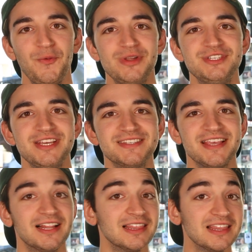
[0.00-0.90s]
which
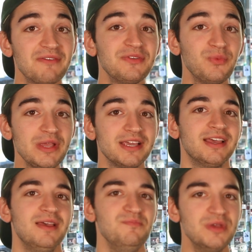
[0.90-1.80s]
is an
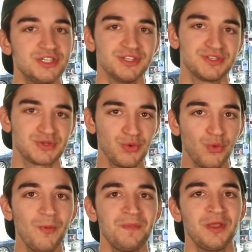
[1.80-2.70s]
11-week mission
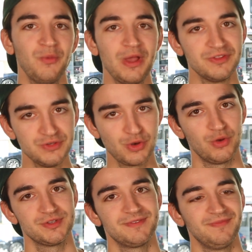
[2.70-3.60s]
school with two
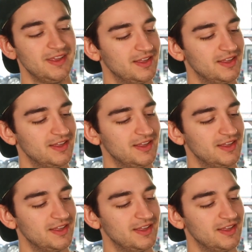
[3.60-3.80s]
goals: